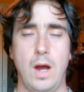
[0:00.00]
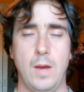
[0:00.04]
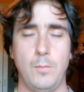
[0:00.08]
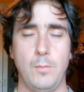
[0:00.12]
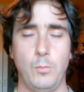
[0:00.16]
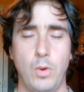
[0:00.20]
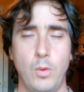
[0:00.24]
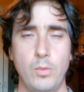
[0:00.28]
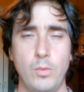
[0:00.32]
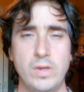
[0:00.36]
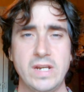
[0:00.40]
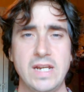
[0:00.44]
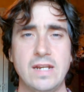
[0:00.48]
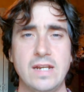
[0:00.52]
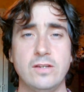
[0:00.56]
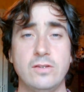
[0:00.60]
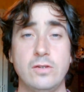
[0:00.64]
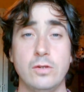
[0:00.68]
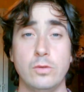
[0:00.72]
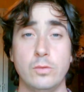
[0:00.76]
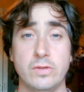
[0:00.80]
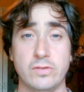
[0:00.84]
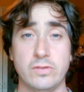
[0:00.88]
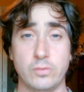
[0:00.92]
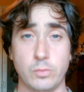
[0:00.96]
what we need to
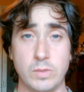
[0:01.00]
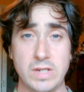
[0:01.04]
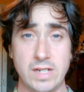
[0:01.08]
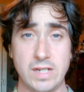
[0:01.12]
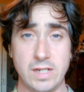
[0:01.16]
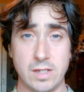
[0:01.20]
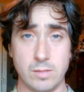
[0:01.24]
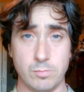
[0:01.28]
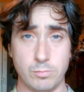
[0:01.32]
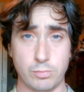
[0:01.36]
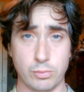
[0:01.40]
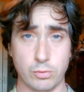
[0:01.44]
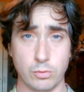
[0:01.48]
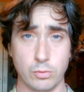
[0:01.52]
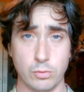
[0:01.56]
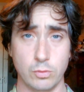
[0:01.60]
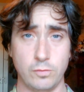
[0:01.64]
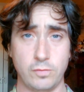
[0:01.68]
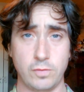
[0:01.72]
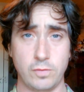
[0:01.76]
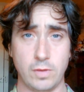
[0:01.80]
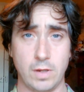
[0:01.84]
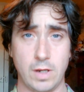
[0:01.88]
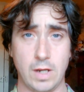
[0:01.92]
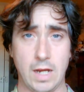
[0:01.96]
do is we need
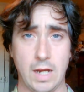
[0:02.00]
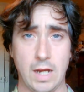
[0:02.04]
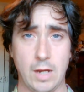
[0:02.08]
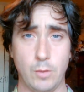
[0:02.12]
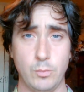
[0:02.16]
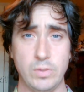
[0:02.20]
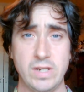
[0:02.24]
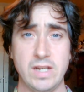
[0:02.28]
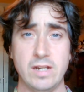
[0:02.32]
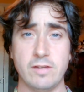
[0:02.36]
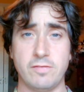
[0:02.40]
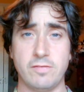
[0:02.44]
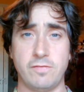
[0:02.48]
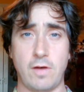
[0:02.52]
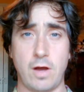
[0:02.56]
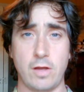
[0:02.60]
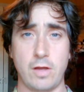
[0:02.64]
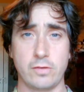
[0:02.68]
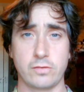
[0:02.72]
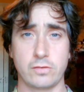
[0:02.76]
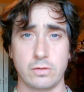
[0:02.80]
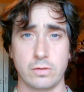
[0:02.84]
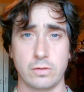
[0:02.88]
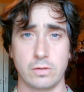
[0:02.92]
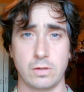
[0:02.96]
to
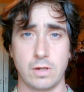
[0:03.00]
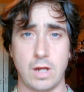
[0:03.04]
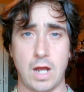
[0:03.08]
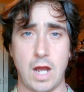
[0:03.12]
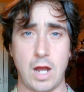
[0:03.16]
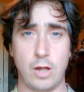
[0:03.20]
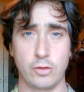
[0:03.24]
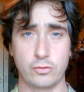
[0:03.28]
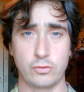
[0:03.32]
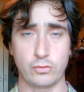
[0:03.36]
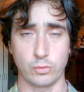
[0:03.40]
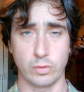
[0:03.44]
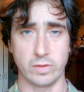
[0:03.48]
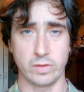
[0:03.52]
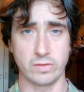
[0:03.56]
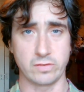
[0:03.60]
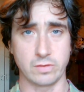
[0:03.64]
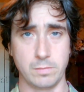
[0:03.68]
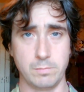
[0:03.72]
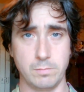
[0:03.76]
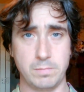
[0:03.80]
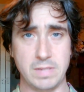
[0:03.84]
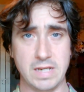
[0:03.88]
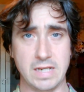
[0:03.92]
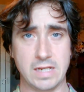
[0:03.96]
foster altruism,
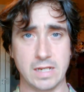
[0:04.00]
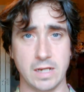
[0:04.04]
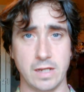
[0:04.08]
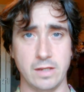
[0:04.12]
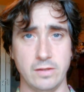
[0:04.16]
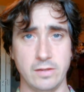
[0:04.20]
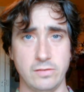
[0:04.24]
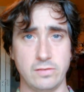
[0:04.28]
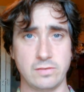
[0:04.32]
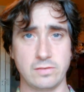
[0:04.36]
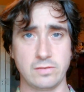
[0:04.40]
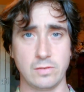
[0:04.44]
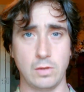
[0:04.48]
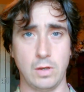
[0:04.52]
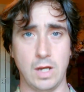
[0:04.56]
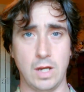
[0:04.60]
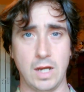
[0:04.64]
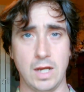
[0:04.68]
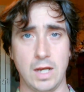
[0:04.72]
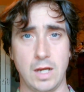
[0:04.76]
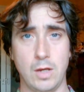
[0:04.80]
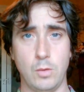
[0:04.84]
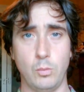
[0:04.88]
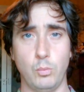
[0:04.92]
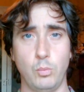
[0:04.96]
because
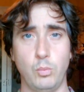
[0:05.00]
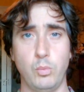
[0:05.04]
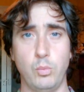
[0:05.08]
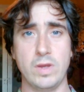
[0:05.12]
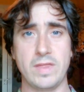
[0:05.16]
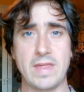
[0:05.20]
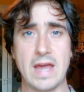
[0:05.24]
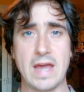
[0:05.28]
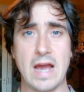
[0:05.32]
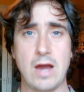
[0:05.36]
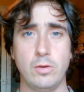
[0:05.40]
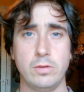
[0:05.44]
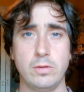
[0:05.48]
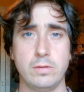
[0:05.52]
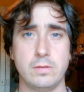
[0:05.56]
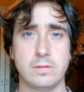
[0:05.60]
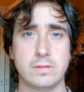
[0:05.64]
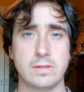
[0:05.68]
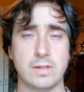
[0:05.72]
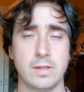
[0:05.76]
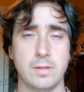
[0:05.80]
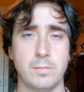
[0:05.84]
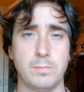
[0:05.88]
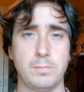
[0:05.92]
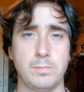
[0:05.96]

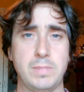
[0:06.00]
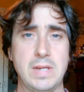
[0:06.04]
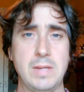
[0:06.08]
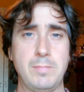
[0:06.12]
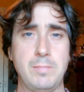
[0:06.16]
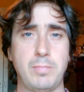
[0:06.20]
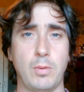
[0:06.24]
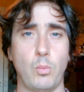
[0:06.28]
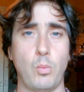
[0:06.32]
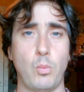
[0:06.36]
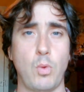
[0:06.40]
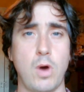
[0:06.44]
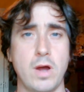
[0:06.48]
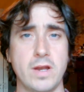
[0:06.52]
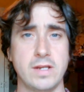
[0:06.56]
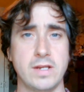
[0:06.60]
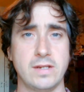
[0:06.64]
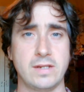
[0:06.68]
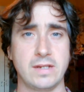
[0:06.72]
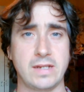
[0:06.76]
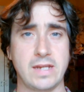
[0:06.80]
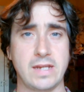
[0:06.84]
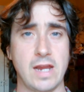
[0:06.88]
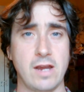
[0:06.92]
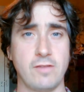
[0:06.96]
without people wanting
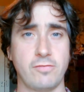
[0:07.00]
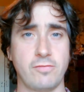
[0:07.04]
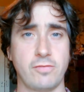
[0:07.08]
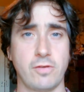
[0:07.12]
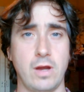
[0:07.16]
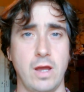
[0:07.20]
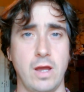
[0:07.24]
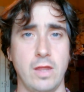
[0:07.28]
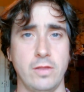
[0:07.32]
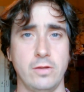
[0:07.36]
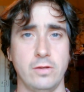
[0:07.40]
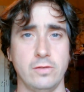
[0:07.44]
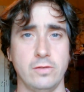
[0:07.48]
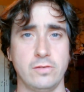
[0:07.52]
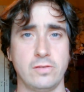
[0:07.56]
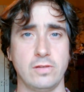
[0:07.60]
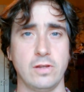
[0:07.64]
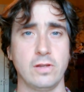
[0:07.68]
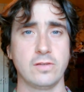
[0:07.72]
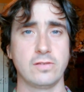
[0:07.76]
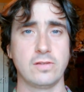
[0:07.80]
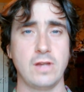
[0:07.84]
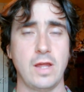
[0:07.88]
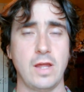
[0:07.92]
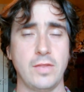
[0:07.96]
to care for others,
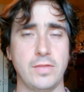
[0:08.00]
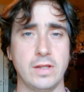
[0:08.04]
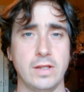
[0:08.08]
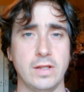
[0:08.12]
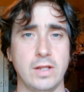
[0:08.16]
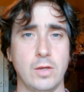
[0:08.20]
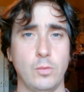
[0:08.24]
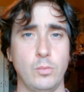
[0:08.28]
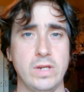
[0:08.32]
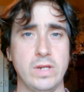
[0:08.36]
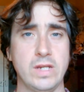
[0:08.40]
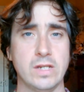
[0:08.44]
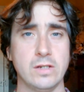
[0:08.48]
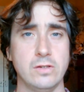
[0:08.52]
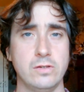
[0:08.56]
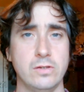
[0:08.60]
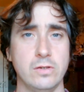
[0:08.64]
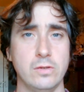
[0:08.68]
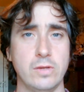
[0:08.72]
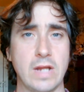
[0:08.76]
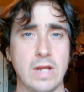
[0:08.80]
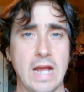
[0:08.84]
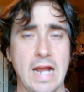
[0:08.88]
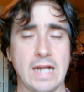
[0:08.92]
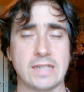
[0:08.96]
there's nothing that we can
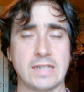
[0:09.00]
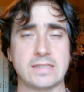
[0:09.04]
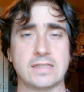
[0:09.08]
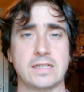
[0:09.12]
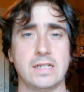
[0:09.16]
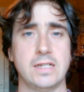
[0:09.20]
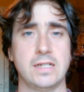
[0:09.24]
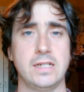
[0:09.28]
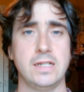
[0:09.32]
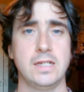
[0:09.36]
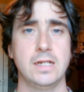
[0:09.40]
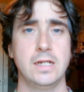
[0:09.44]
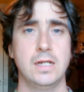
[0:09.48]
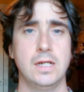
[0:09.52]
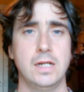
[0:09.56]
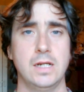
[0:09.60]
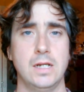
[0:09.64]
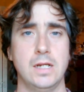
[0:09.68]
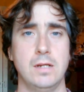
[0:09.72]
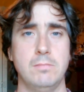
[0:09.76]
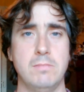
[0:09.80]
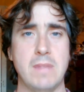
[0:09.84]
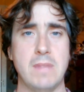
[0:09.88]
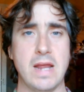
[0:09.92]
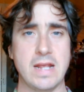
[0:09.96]
do to actually
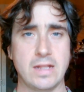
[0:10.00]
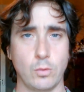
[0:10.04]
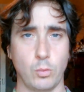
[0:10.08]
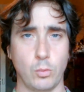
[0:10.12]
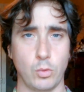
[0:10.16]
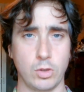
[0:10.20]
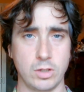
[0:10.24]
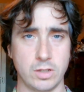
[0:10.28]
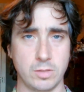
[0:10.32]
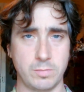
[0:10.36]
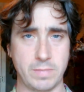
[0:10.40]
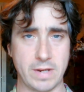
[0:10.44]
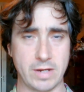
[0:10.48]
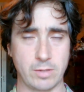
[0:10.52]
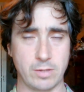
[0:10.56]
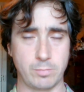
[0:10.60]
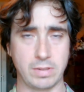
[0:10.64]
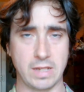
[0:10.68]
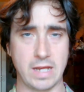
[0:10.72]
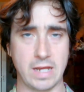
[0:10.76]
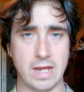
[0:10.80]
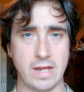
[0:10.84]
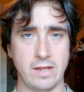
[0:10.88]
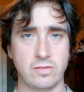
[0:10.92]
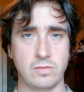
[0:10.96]
make the world a better
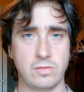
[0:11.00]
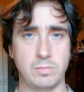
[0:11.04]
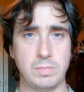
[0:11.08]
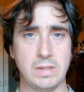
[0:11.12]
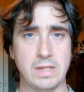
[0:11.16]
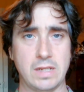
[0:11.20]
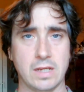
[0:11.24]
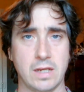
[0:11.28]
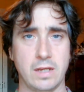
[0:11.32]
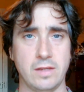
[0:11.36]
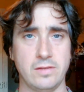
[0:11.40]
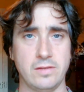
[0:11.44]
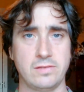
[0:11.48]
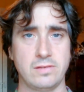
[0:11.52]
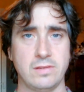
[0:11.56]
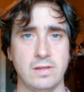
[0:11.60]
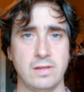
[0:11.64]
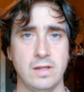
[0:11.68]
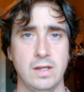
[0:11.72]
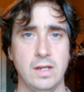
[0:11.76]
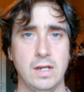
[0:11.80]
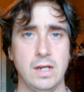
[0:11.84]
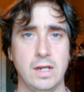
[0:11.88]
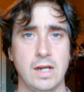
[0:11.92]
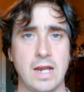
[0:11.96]
place, because
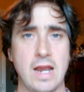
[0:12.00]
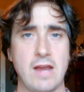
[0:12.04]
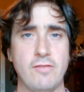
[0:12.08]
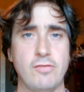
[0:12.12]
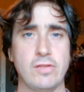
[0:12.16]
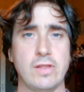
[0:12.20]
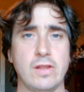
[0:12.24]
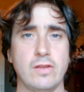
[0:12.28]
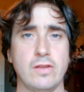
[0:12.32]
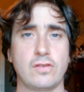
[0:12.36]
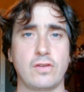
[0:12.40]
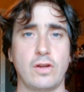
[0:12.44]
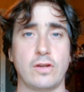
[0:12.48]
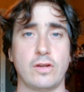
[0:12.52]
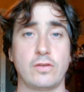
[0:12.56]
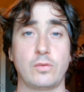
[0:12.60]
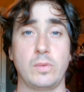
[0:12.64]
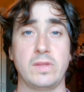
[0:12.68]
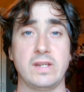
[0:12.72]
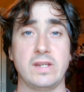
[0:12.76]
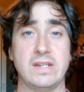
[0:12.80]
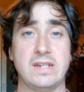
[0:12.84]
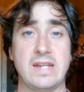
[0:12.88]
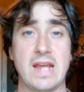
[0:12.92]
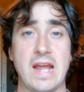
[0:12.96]
everything starts
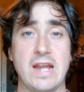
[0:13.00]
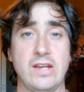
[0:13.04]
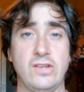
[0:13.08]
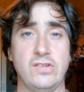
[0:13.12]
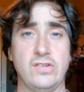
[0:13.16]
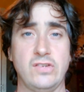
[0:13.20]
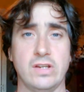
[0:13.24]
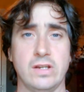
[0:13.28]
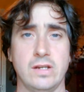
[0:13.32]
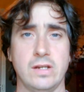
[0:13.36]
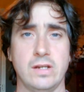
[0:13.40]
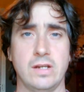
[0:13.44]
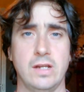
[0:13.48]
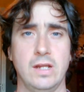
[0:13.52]
with intention.